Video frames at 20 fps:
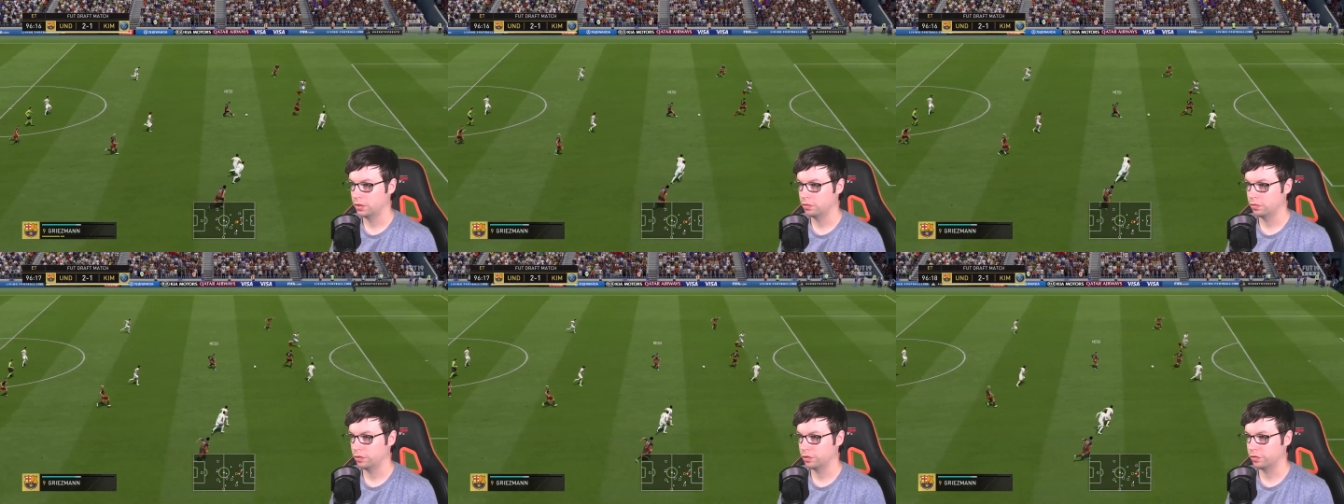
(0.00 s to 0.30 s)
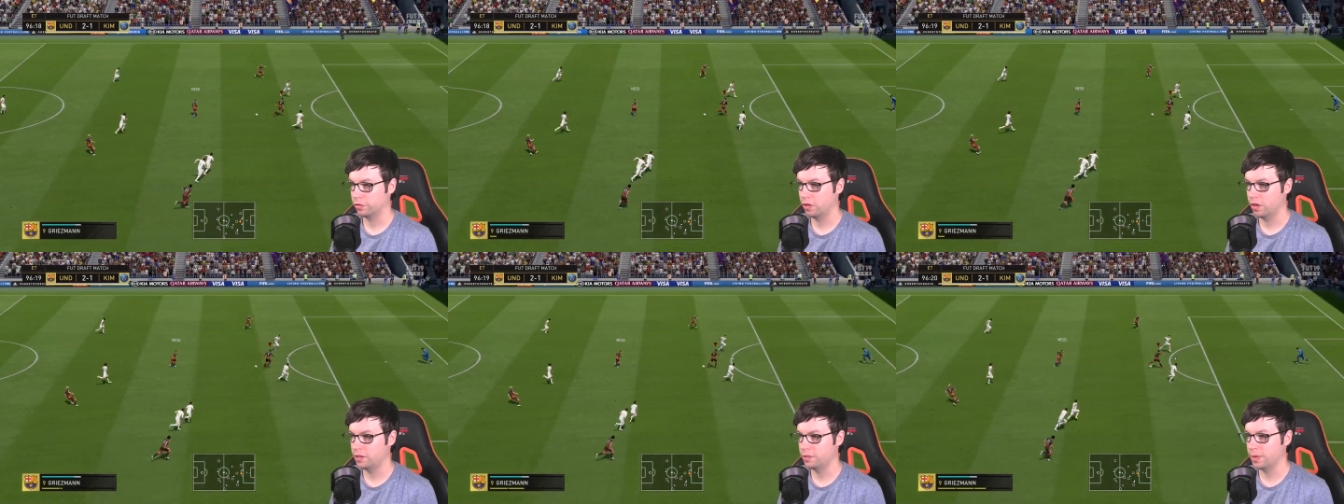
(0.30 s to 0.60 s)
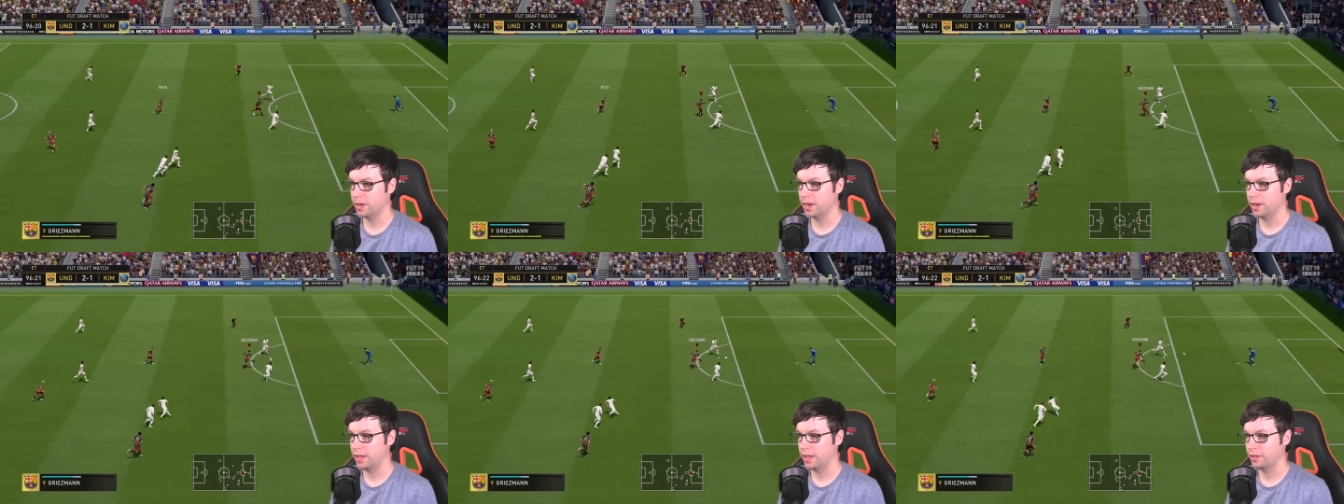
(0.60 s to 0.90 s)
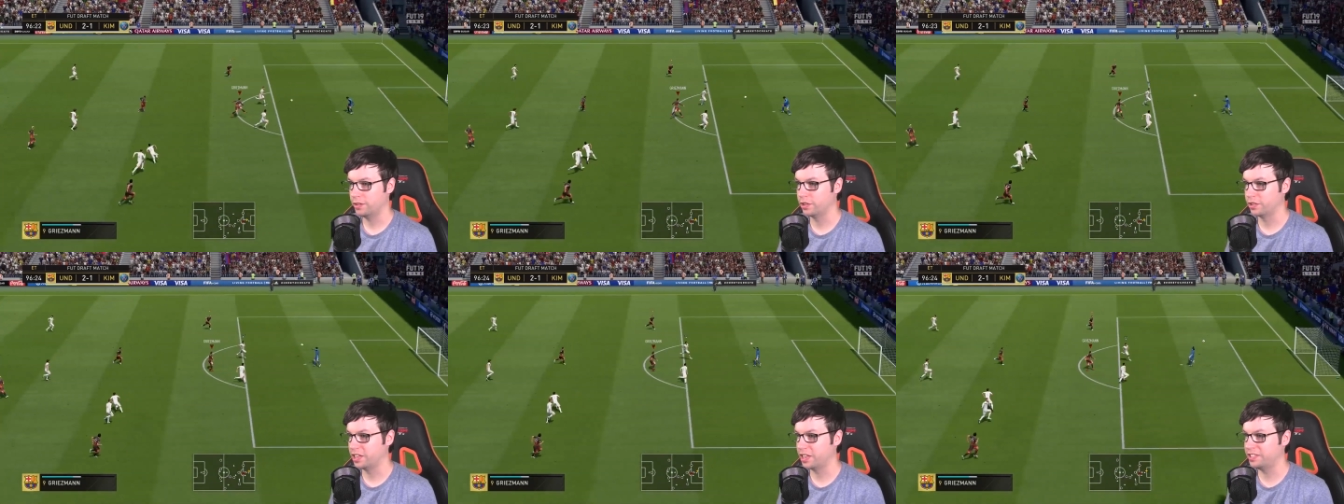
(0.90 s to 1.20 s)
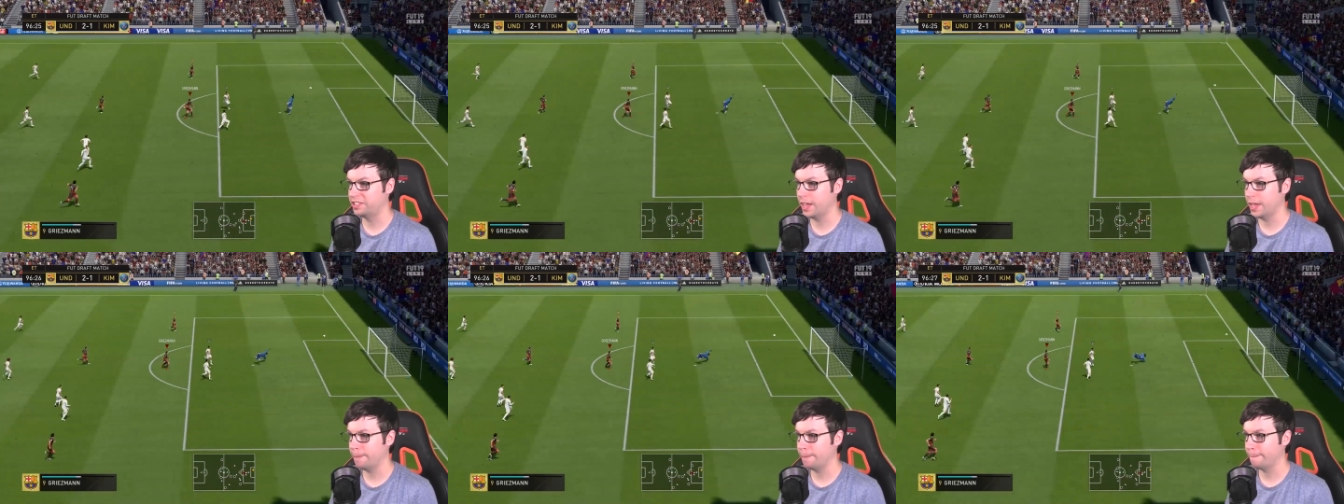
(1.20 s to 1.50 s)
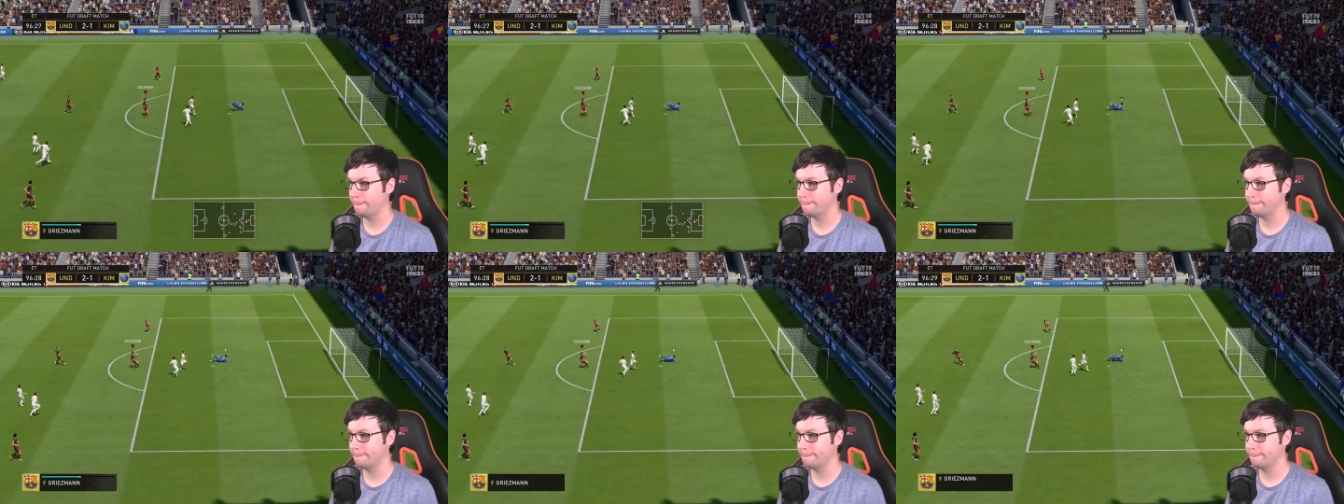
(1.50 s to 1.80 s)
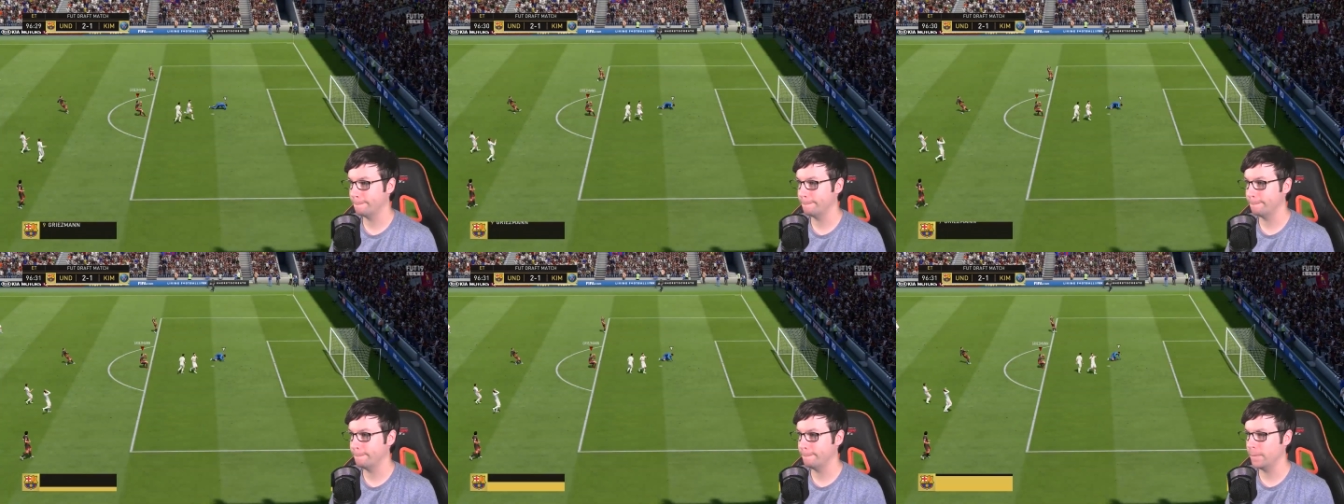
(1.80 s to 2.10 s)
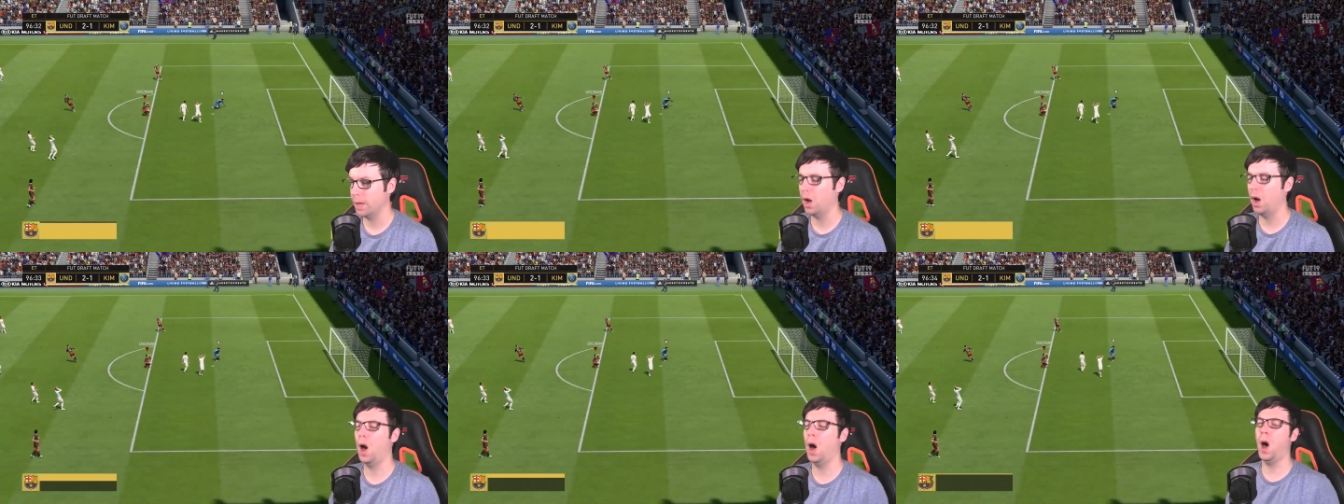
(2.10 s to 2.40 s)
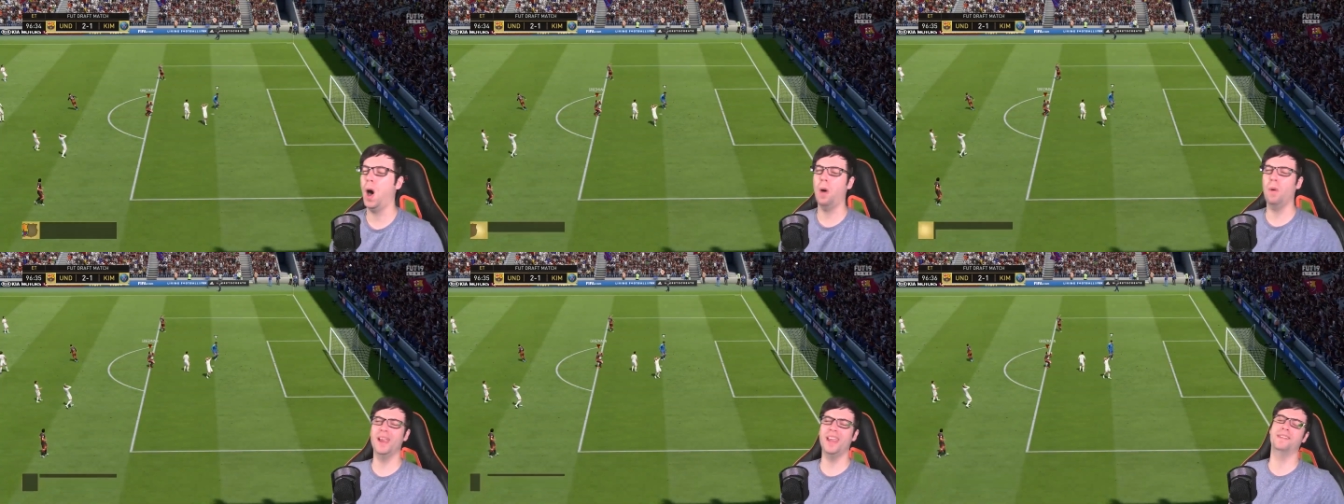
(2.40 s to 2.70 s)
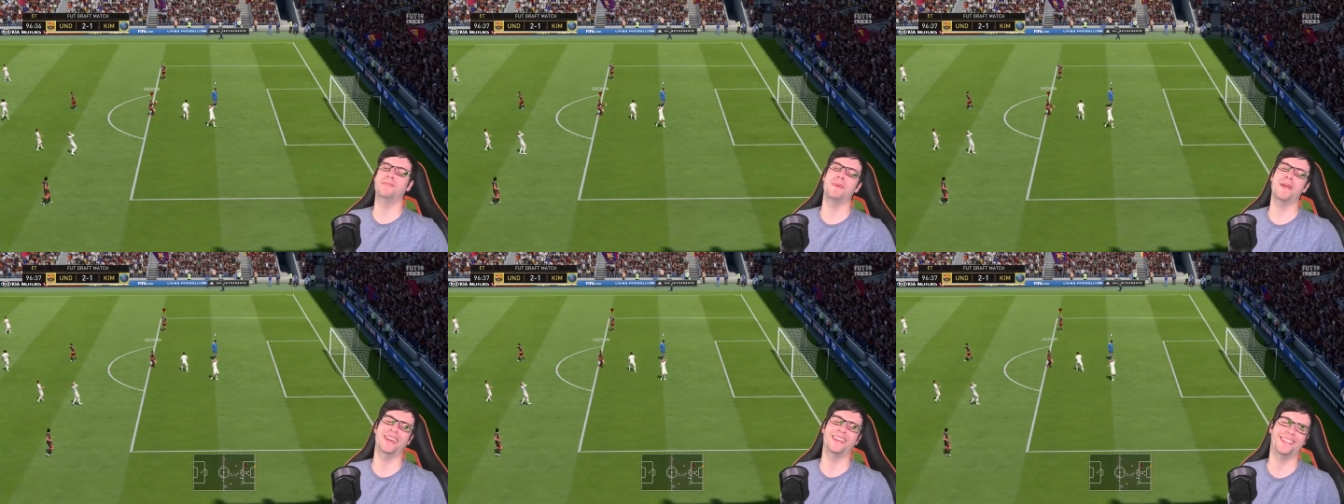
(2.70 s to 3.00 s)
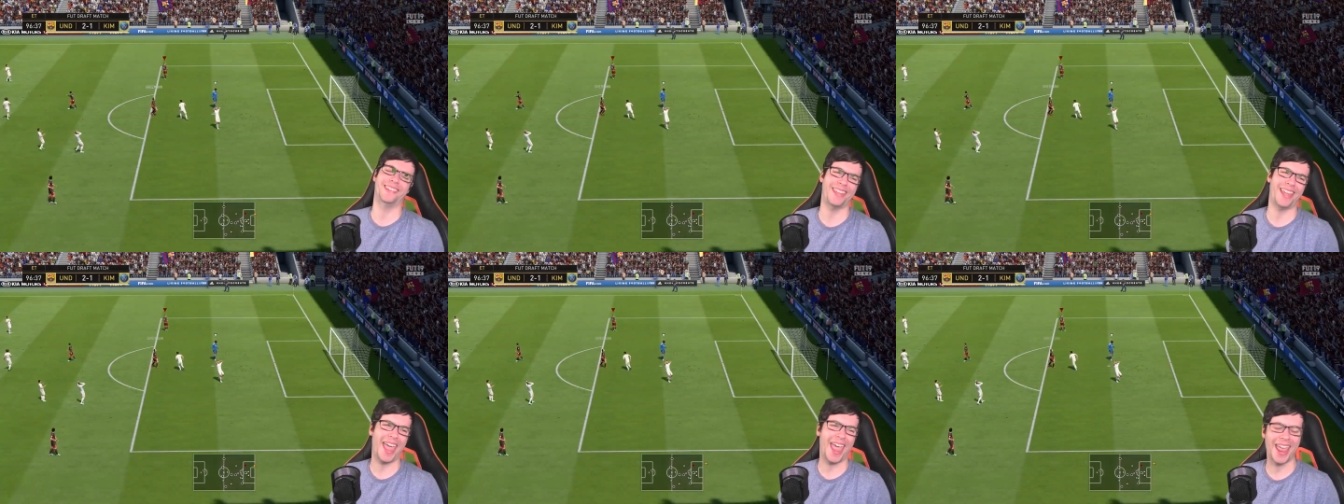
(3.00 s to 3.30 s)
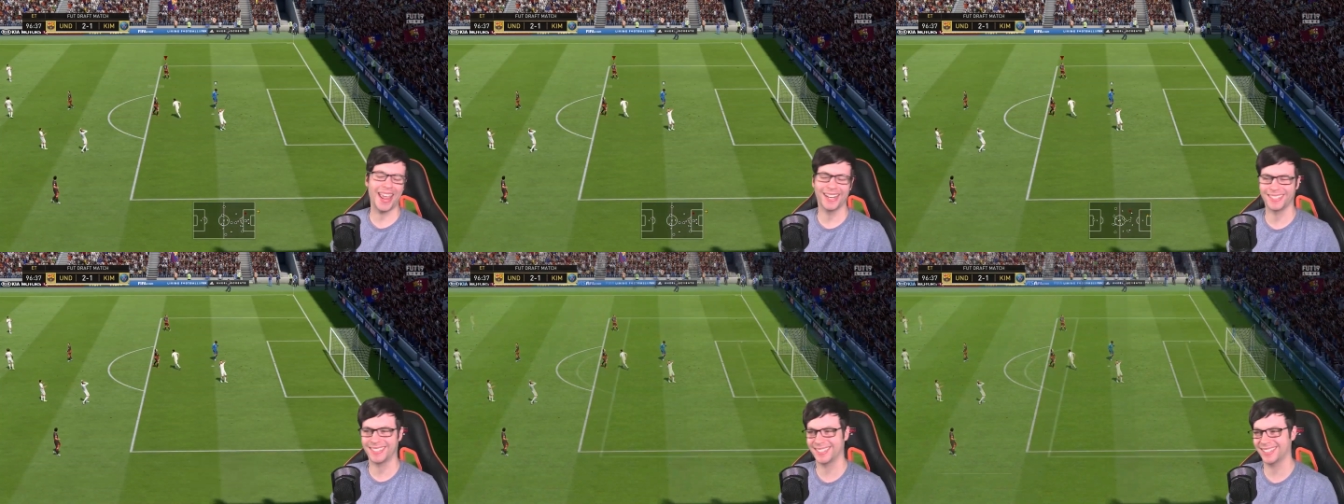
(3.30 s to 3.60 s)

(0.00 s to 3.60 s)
Towards Griezmann. Just hit it. Oh, he's missed it.